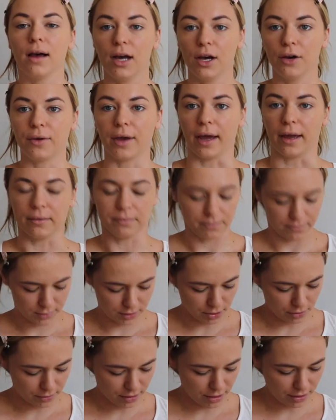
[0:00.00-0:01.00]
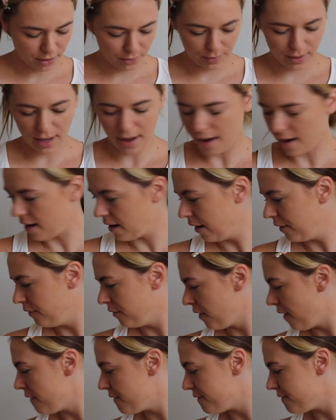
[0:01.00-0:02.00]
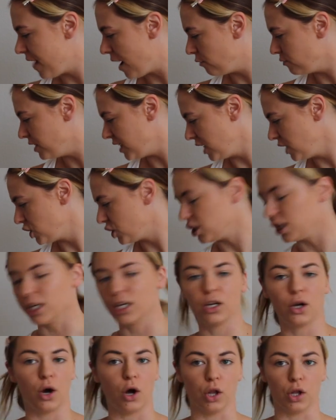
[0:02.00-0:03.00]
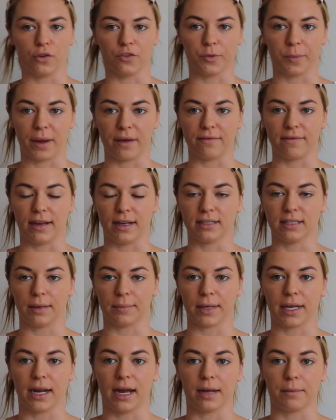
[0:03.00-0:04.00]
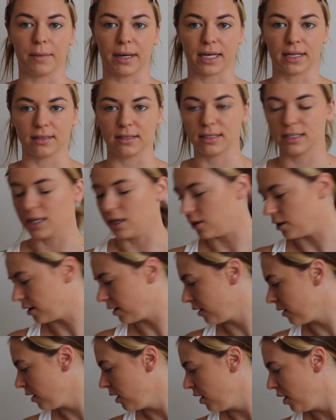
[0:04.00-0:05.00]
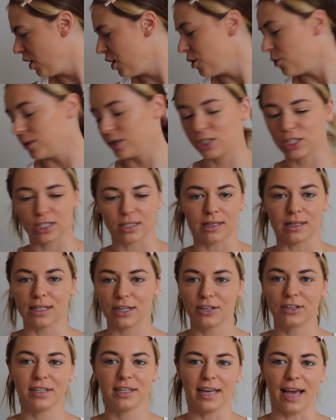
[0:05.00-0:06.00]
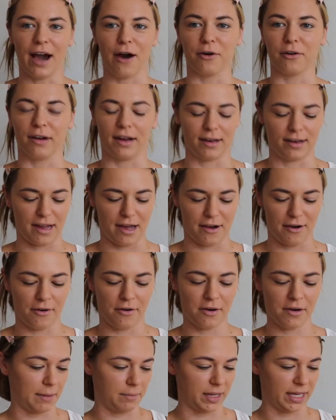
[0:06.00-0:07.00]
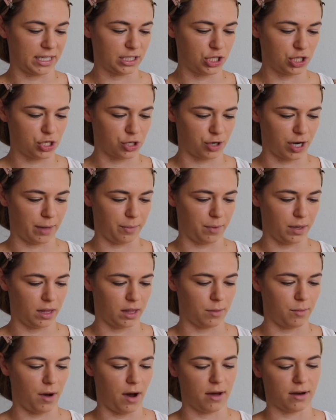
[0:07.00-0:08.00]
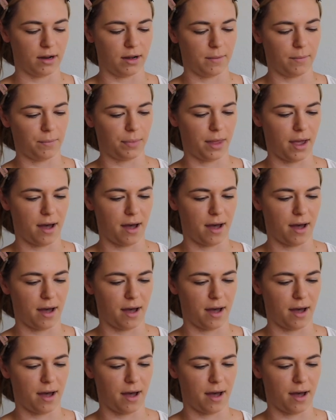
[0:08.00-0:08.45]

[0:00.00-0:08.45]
Okay, so now that we have foundation all over my face, I'm gonna add my concealer, which is literally out right now. I'm like scraping the bottom.